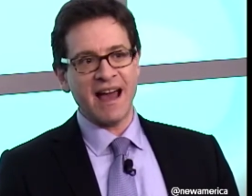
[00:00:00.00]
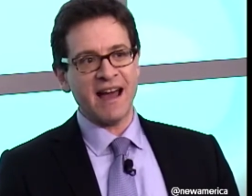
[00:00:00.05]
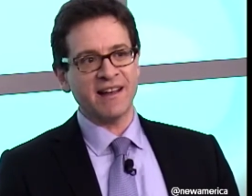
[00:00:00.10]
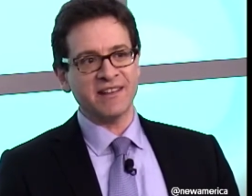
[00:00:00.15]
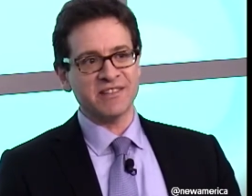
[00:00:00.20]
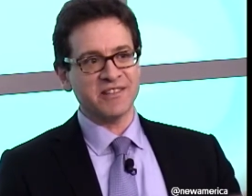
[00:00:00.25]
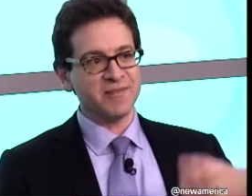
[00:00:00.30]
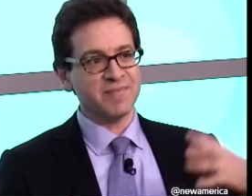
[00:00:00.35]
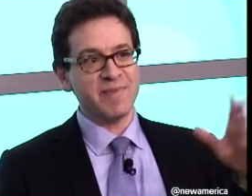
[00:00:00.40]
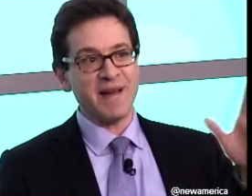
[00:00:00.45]

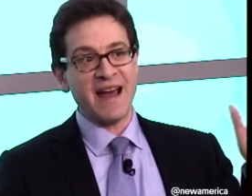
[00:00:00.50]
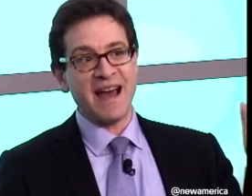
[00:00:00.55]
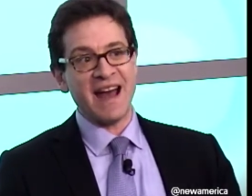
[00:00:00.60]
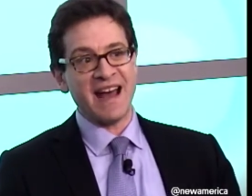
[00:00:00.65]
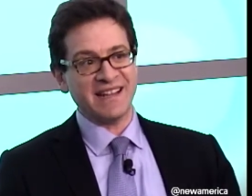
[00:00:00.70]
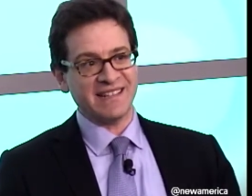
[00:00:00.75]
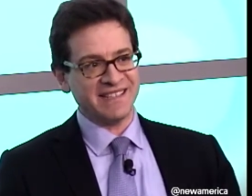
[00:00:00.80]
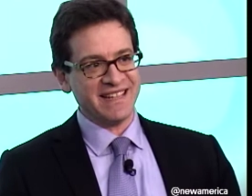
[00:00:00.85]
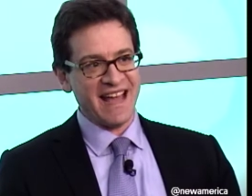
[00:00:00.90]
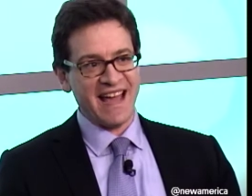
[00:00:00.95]

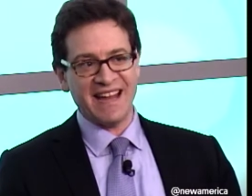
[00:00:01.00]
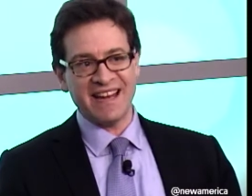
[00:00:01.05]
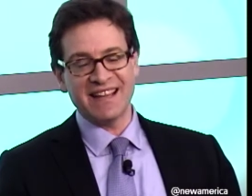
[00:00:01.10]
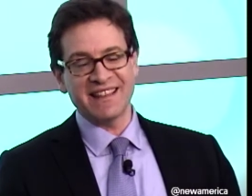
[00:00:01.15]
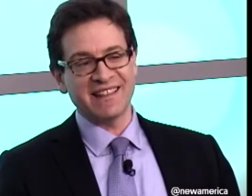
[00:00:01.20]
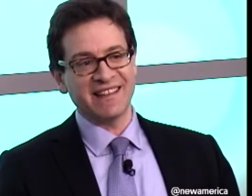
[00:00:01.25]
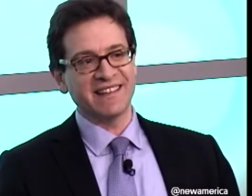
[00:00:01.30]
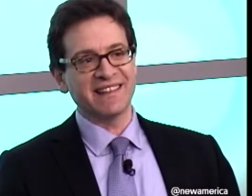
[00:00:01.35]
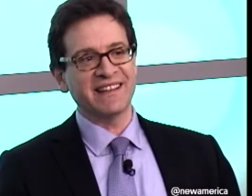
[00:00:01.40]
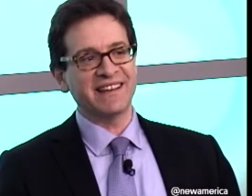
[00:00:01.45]
surpassed
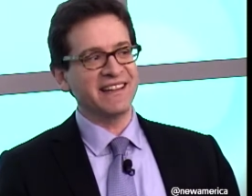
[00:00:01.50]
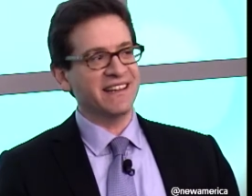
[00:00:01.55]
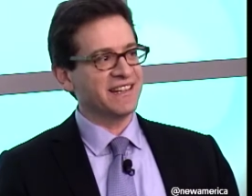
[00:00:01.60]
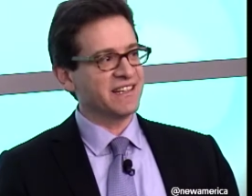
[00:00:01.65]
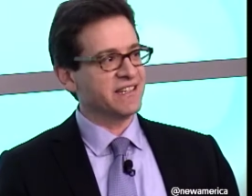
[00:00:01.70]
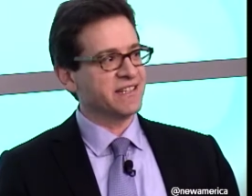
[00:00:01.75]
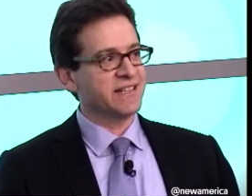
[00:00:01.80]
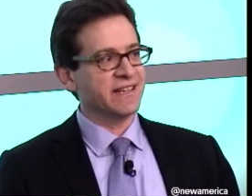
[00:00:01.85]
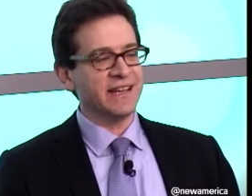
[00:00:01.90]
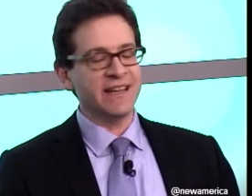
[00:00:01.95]
anything that he
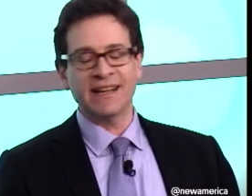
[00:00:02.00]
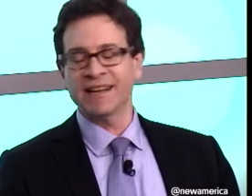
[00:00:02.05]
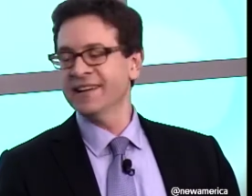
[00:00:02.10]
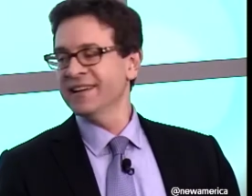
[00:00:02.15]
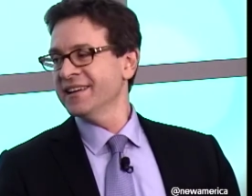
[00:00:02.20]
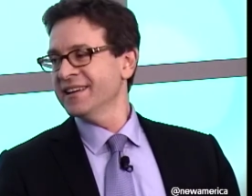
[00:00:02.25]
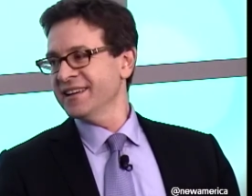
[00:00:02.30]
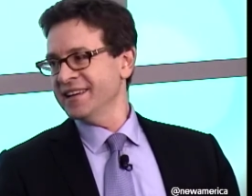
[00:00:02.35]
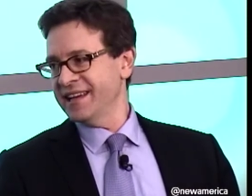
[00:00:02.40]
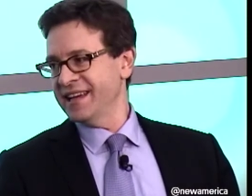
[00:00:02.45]
had seen
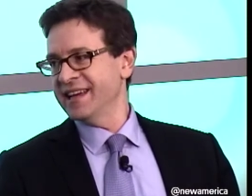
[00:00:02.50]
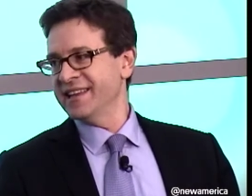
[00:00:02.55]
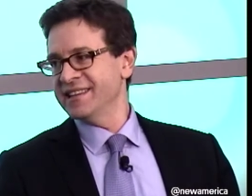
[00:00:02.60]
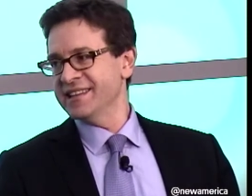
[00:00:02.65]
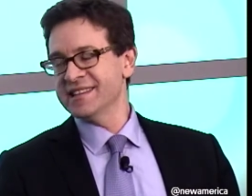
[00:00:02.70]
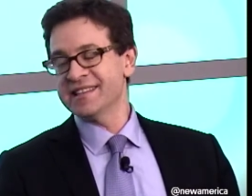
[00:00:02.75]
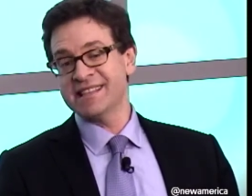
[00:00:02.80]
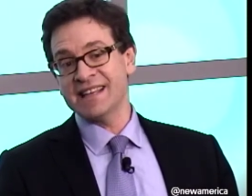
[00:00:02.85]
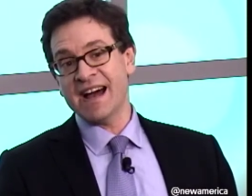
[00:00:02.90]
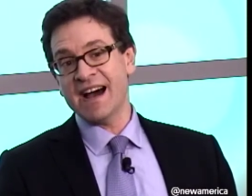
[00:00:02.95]
in
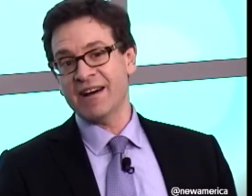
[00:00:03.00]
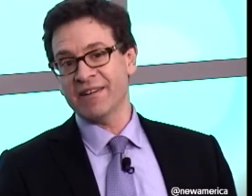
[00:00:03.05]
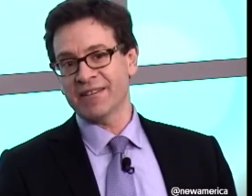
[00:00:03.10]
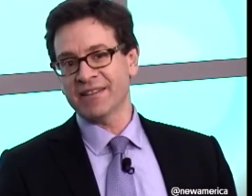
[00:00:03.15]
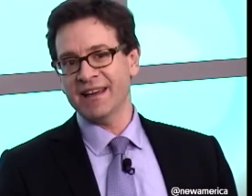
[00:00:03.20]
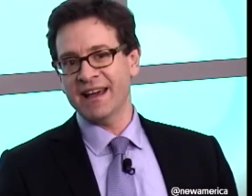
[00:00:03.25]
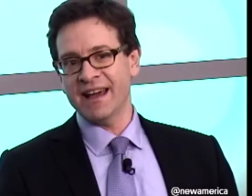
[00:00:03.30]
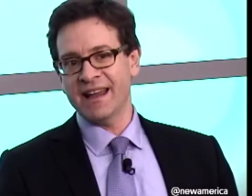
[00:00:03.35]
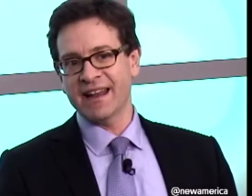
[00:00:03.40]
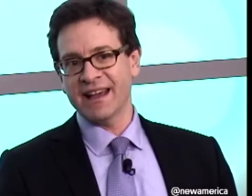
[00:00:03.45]
the South.
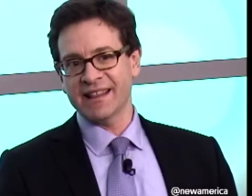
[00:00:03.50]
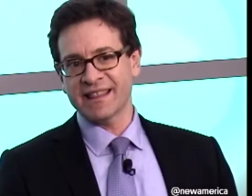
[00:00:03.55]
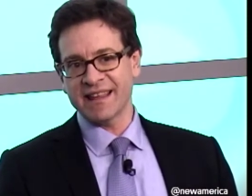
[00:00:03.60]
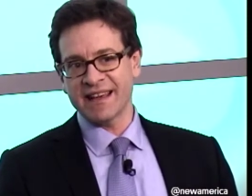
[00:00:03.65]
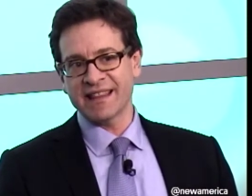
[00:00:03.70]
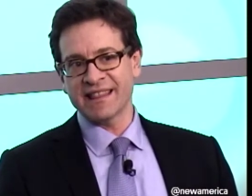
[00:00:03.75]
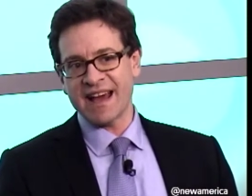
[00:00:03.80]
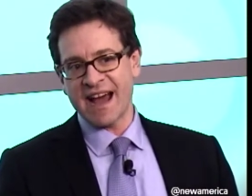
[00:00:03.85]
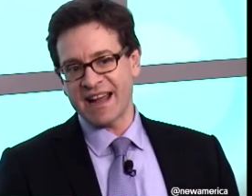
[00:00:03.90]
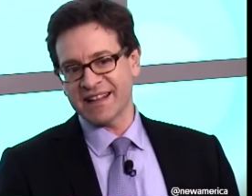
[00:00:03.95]
And I
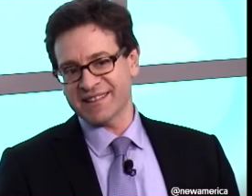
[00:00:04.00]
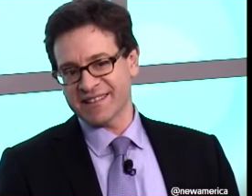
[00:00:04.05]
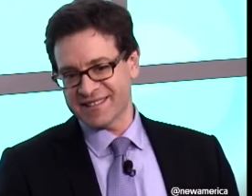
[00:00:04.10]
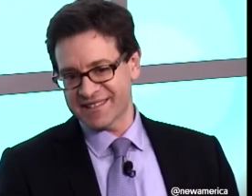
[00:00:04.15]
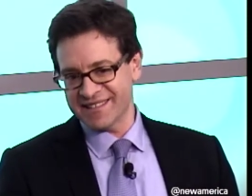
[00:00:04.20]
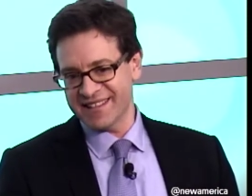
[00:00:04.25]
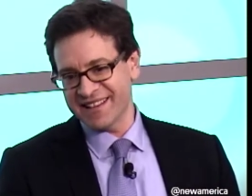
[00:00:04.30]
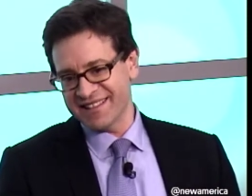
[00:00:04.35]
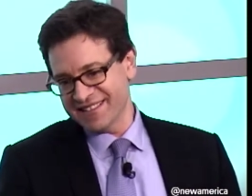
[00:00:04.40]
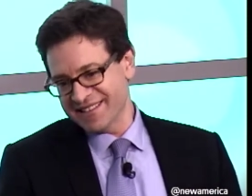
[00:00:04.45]
think
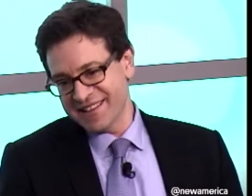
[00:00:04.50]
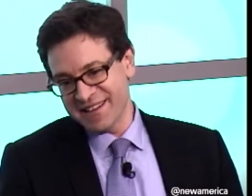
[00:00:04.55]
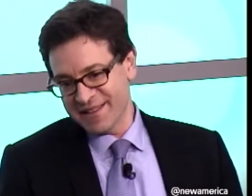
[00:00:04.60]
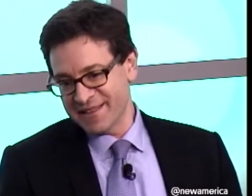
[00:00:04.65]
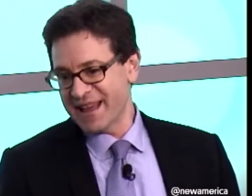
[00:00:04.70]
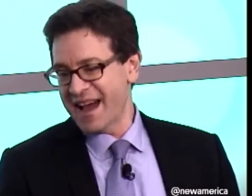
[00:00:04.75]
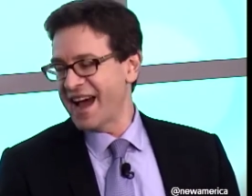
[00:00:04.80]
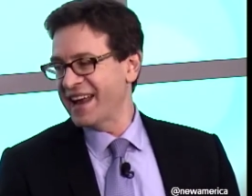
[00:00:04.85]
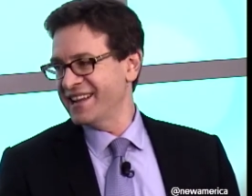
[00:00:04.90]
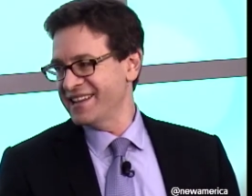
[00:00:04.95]
that's you know,
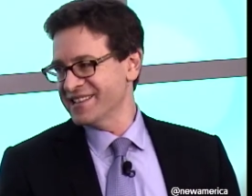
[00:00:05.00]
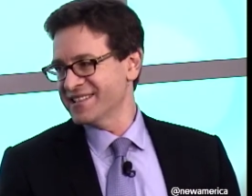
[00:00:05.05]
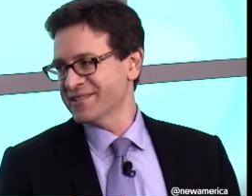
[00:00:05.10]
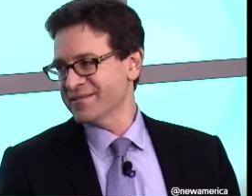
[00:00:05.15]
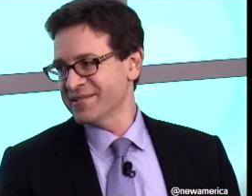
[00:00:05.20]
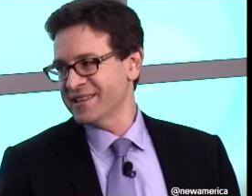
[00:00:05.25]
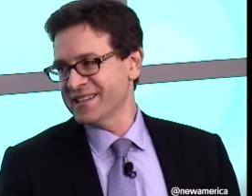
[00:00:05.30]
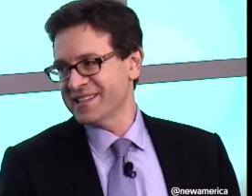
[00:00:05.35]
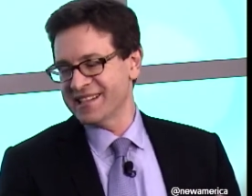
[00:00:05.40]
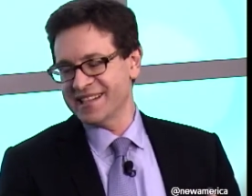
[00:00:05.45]
that is the
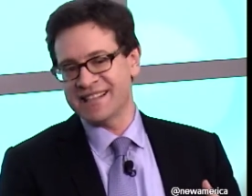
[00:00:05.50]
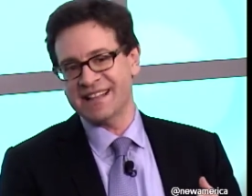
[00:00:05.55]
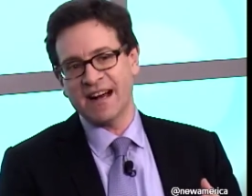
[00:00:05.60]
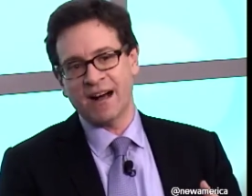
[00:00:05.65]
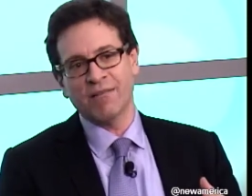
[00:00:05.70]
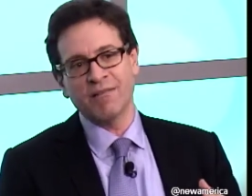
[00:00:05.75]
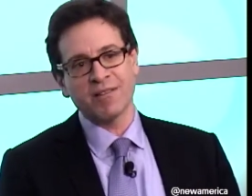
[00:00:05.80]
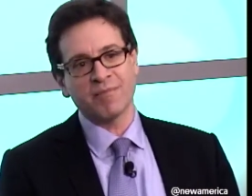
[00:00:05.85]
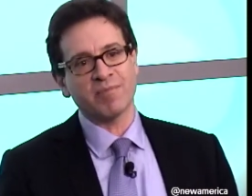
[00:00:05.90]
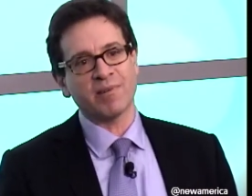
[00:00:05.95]
reason. It
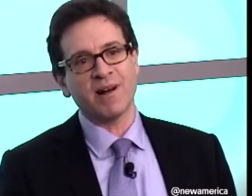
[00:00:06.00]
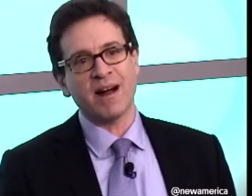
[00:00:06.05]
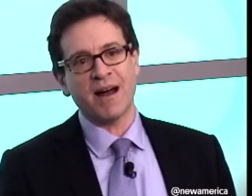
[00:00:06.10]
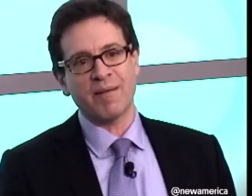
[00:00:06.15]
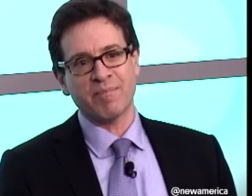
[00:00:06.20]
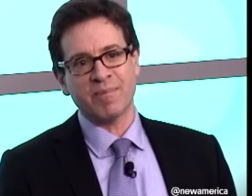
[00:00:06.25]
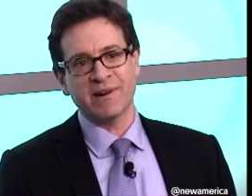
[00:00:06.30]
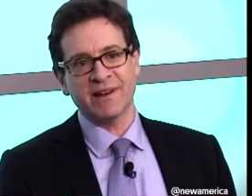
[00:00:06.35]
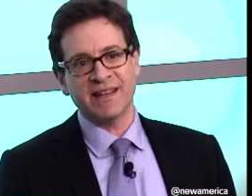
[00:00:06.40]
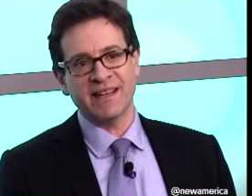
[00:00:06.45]
dealt with
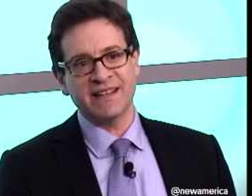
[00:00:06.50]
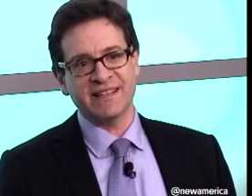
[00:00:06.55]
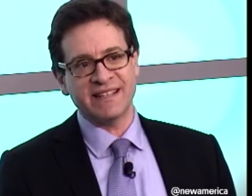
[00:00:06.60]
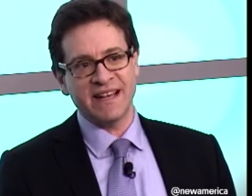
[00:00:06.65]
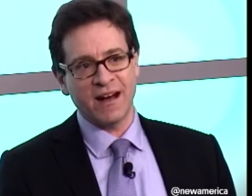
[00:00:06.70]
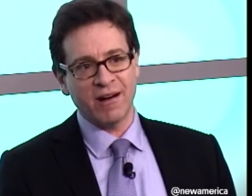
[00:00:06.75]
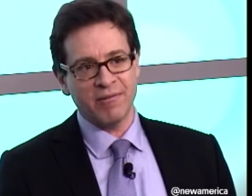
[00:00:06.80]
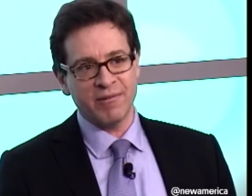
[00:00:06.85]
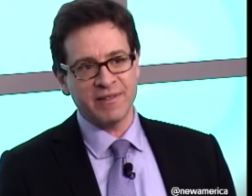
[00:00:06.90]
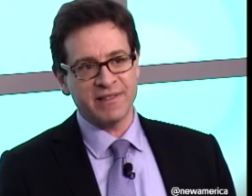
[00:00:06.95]
property, it
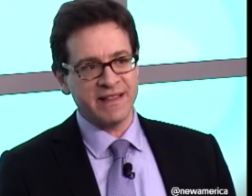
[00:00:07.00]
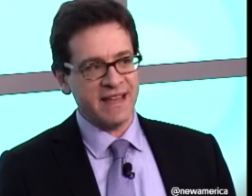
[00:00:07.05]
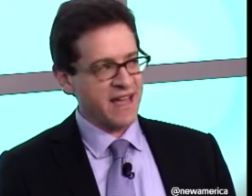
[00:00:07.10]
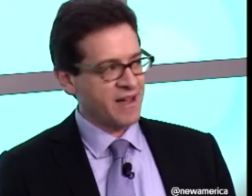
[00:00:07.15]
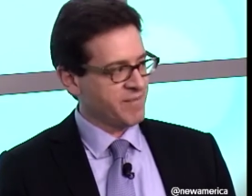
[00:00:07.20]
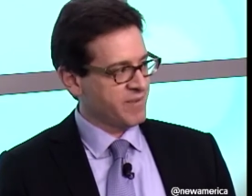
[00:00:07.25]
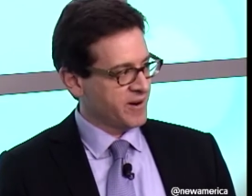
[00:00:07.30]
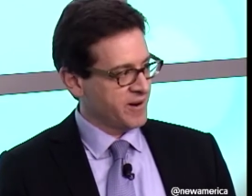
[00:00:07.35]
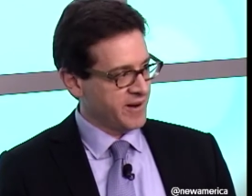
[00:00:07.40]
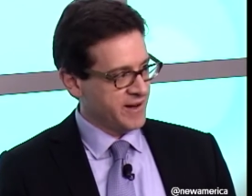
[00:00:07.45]
dealt with
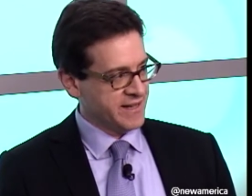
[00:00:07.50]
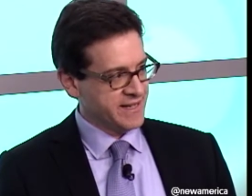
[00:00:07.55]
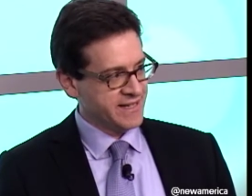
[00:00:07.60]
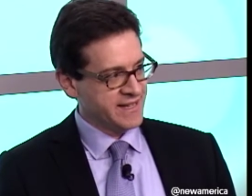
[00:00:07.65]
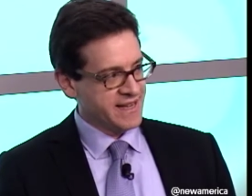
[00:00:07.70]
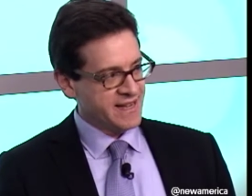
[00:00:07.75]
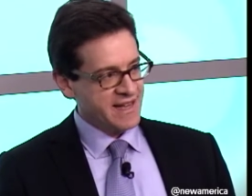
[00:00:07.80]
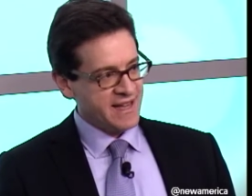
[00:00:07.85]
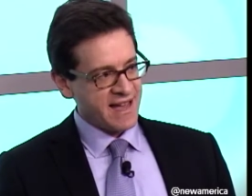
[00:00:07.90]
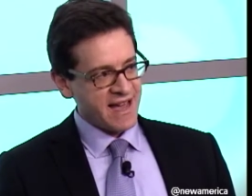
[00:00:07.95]
neighborhoods,
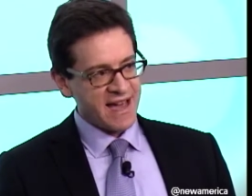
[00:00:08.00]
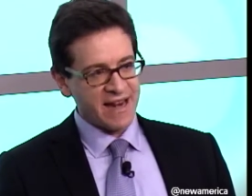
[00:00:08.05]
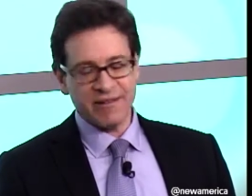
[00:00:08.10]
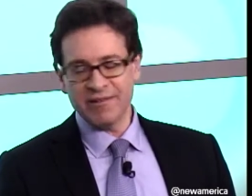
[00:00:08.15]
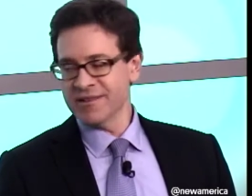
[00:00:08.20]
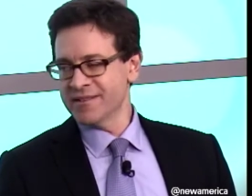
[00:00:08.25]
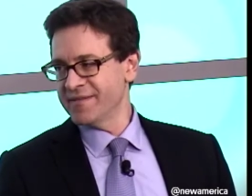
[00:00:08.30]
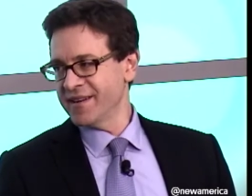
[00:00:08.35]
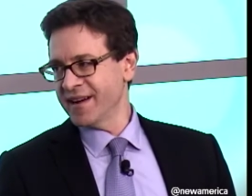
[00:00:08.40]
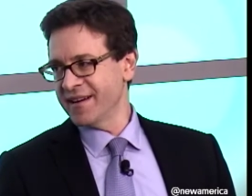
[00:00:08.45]
and it
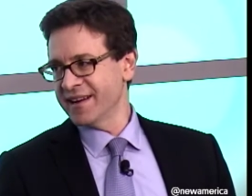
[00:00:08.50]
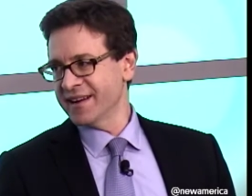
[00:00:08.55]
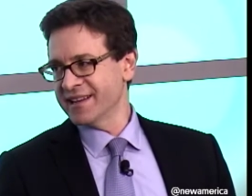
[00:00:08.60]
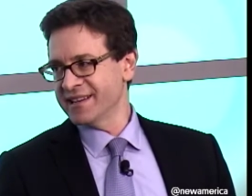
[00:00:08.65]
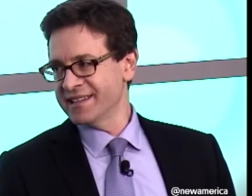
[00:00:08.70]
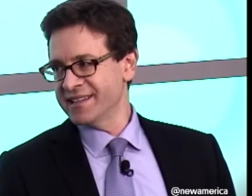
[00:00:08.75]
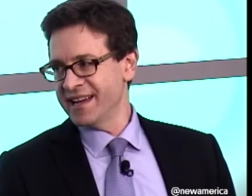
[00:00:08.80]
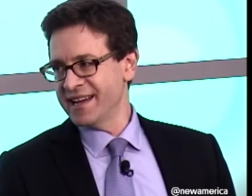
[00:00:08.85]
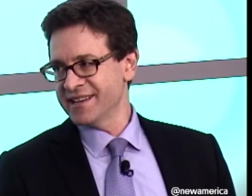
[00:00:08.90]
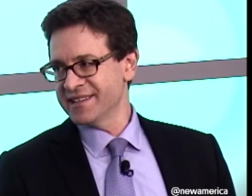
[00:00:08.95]
was very
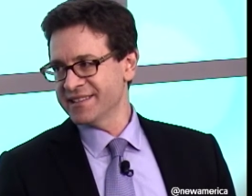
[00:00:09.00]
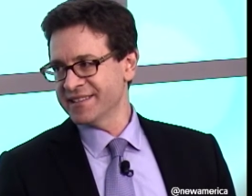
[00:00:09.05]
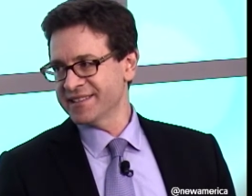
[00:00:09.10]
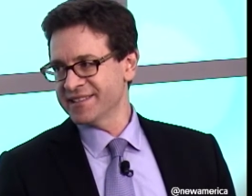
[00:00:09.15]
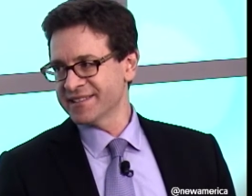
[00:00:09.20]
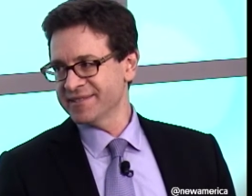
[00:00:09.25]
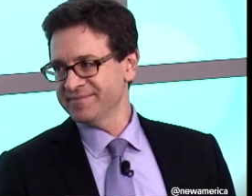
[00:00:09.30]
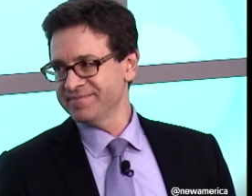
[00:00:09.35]
contentious.